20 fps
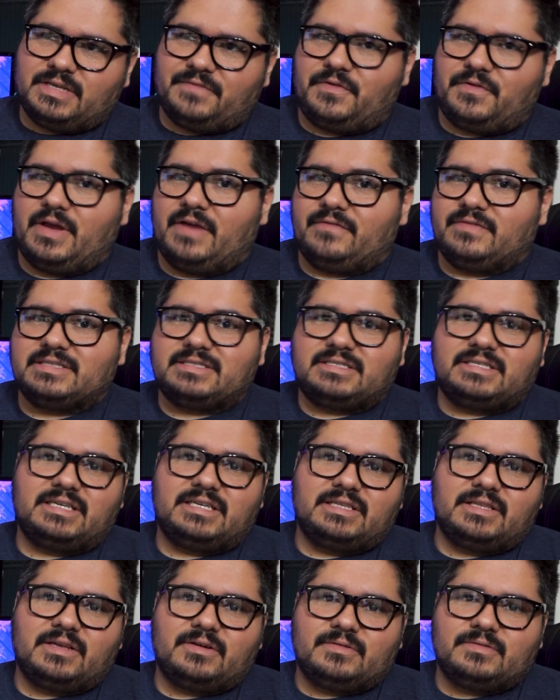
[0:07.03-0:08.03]
If you haven't
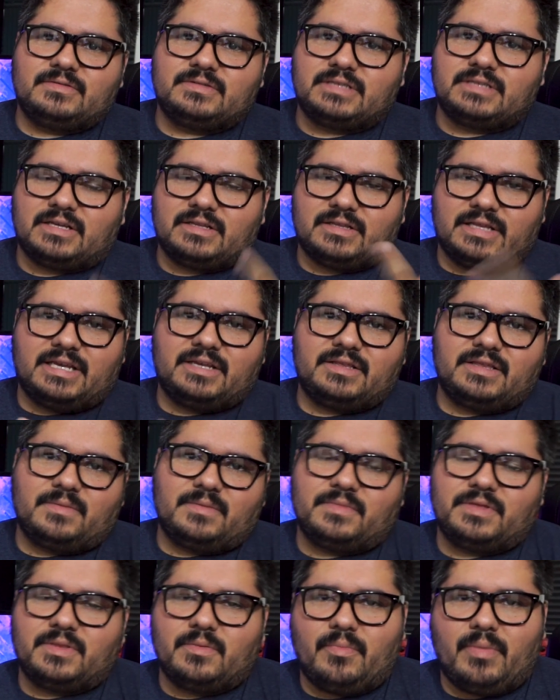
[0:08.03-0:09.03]
seen those, I'll link
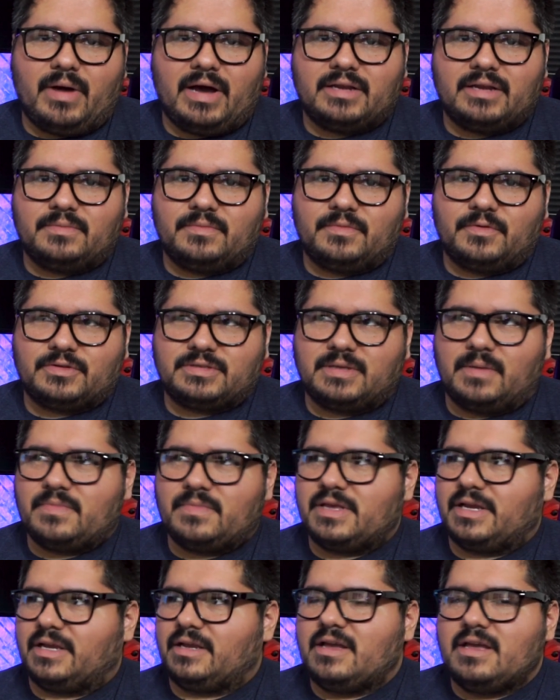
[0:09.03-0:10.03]
them in the bottom or
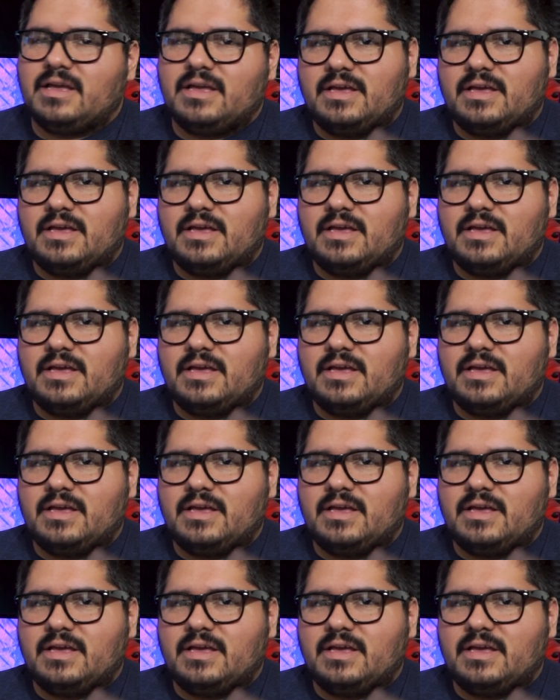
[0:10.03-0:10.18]
something.